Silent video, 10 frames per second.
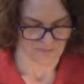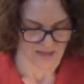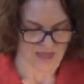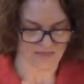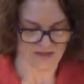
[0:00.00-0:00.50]

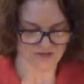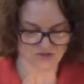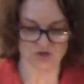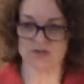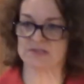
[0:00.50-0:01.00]
And they
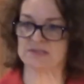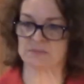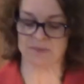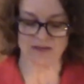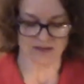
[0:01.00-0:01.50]
started
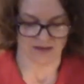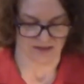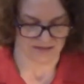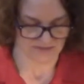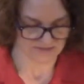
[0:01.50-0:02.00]
speaking
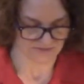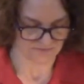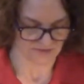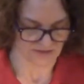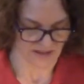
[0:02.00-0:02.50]
in
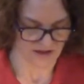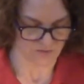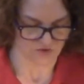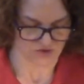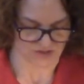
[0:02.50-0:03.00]
different
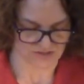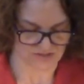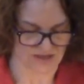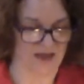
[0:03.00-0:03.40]
languages